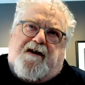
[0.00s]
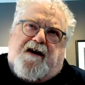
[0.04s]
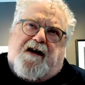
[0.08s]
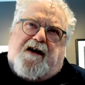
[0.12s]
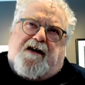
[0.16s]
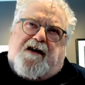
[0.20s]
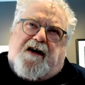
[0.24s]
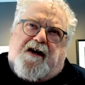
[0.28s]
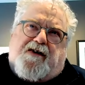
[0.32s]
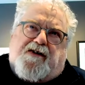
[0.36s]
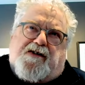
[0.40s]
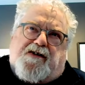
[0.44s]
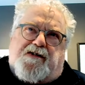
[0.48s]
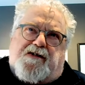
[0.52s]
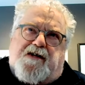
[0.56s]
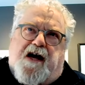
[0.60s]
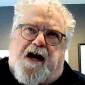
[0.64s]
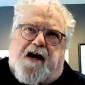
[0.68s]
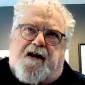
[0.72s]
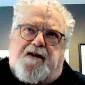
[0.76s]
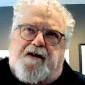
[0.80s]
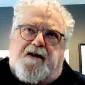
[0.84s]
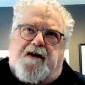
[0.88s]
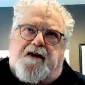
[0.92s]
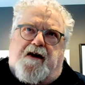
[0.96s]
an
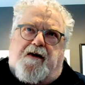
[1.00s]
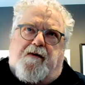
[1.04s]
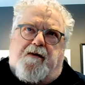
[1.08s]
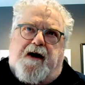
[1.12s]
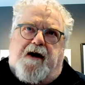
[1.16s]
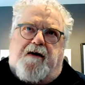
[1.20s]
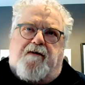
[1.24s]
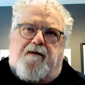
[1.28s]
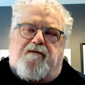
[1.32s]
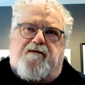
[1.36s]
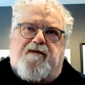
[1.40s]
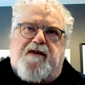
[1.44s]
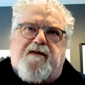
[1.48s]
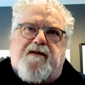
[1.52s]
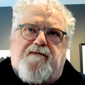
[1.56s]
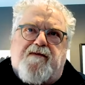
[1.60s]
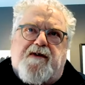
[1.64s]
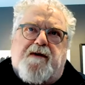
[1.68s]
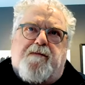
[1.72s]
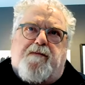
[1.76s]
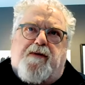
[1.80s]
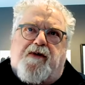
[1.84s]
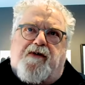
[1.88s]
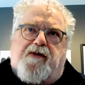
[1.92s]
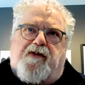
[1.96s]
understanding that around
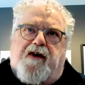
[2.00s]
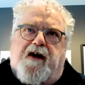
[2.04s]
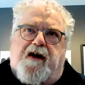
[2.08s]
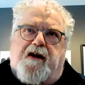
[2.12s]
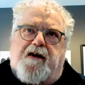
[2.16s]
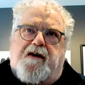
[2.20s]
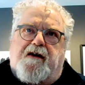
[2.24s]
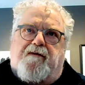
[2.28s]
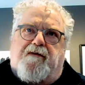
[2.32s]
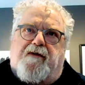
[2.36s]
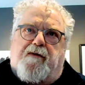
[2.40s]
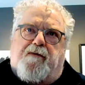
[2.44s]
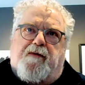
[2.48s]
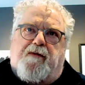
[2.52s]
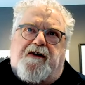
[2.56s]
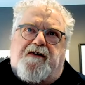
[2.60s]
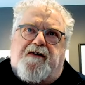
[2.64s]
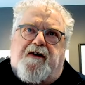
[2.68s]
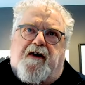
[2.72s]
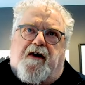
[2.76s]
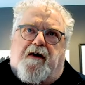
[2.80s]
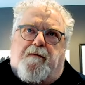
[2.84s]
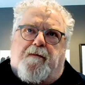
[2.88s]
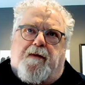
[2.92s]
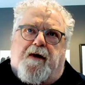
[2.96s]
50% of the
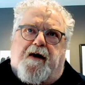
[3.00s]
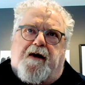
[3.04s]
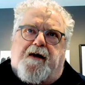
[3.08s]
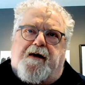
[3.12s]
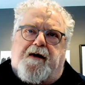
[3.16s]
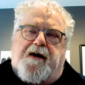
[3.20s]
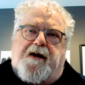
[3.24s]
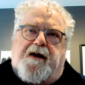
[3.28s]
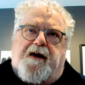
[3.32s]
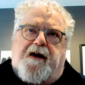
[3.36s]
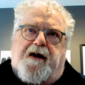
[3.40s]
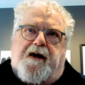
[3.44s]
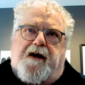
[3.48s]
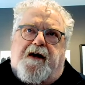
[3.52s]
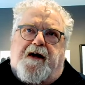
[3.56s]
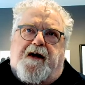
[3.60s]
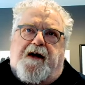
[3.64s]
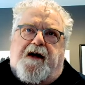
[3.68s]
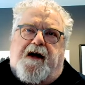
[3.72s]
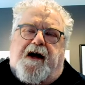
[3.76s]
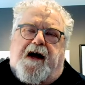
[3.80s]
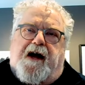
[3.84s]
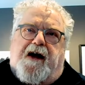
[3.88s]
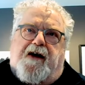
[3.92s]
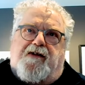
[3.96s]
retail market
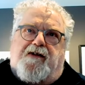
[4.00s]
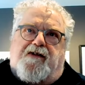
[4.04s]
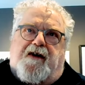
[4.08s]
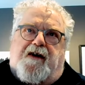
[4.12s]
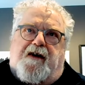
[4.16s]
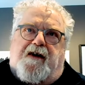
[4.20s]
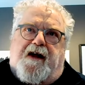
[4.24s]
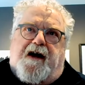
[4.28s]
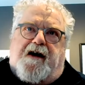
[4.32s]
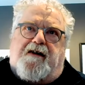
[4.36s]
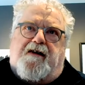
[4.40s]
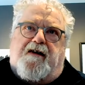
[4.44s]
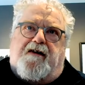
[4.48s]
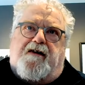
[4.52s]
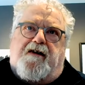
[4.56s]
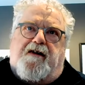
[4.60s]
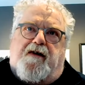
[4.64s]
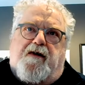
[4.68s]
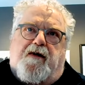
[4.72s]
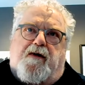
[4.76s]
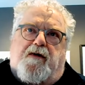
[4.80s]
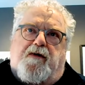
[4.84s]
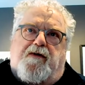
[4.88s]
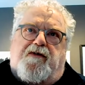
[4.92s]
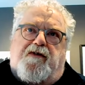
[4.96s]
has elected to
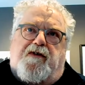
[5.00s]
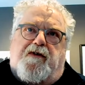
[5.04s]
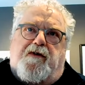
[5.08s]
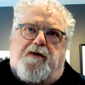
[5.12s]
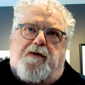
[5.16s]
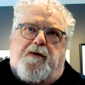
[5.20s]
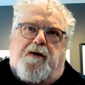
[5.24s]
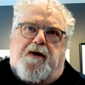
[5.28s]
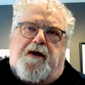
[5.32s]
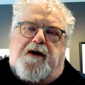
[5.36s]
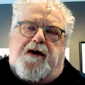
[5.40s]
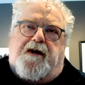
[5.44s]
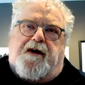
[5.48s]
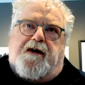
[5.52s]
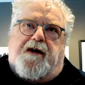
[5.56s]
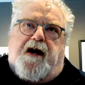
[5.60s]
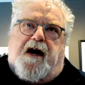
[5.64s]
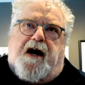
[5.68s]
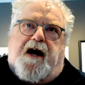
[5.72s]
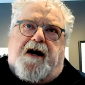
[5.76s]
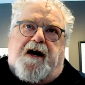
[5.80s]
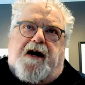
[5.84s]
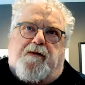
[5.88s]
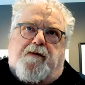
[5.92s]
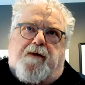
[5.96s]
go to
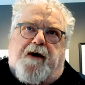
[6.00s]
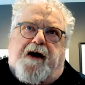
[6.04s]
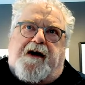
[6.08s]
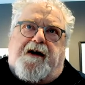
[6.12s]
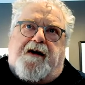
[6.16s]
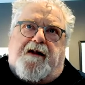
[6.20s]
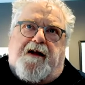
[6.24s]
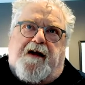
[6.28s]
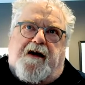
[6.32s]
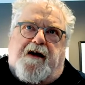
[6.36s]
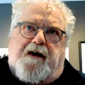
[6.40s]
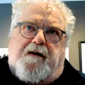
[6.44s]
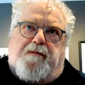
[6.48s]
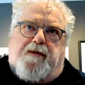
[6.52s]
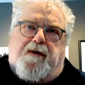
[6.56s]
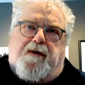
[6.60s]
unregulated